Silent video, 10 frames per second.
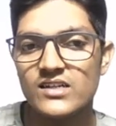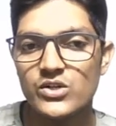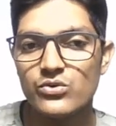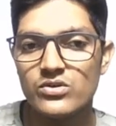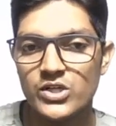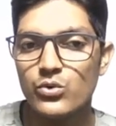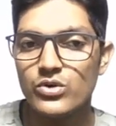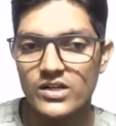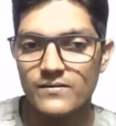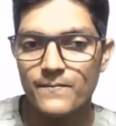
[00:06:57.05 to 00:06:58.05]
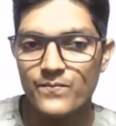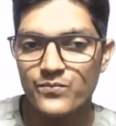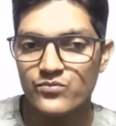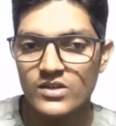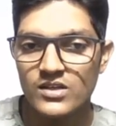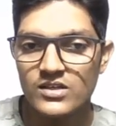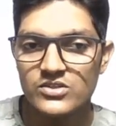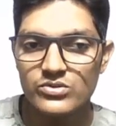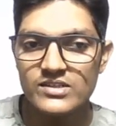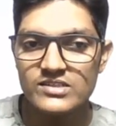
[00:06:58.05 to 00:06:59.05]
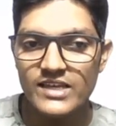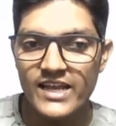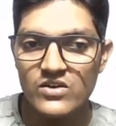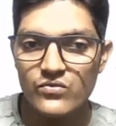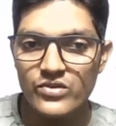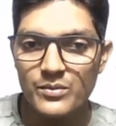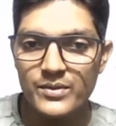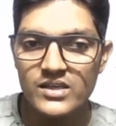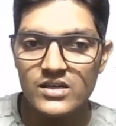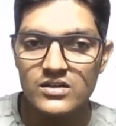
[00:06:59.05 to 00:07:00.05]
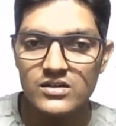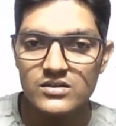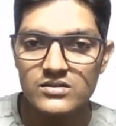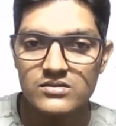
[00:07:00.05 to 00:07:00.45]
Newton, so this n will be a